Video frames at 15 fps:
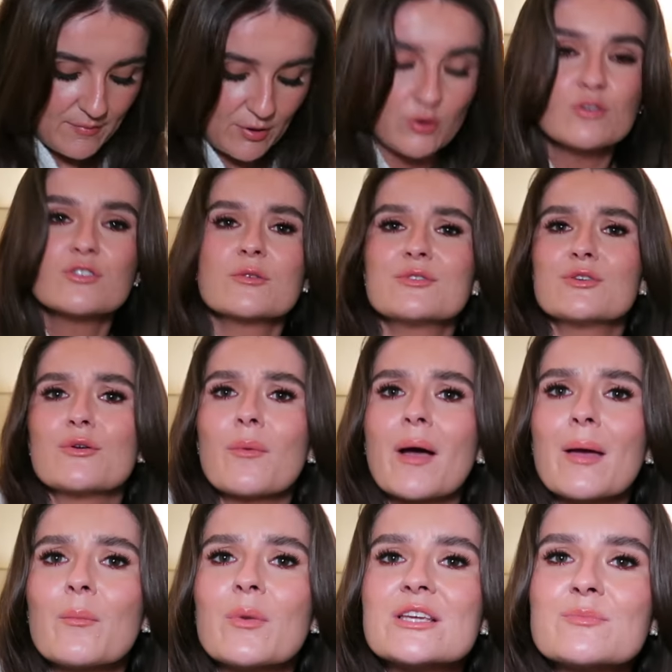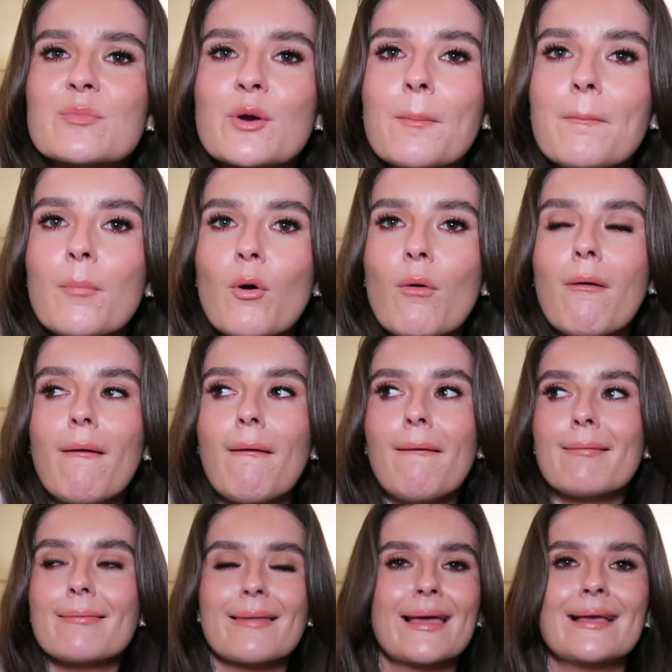Also, I don't know why I'm whispering, but
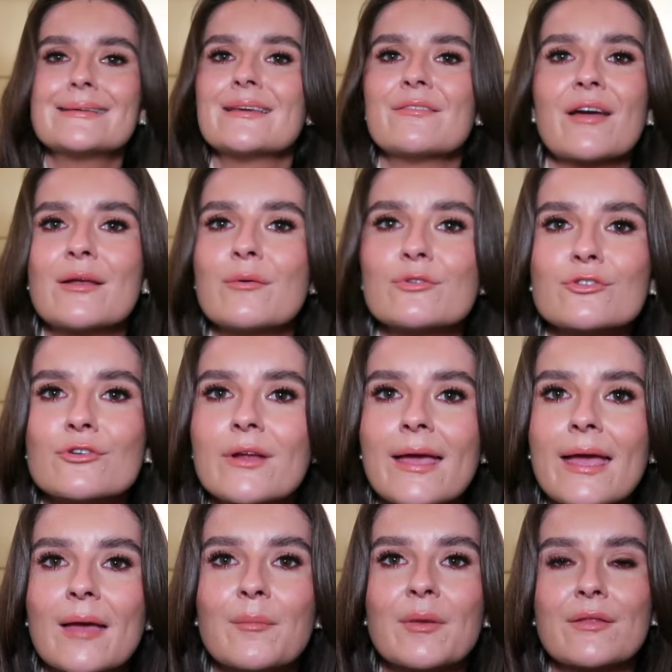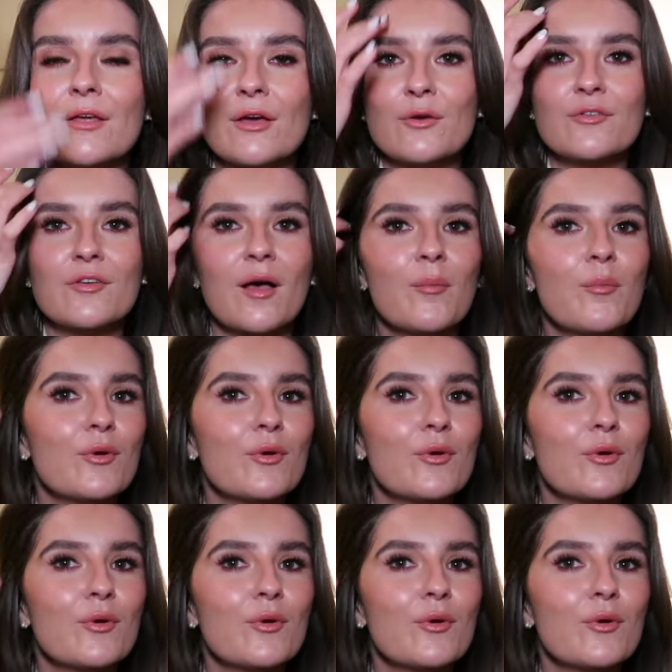like as if anyone's going to hear me in the hotel,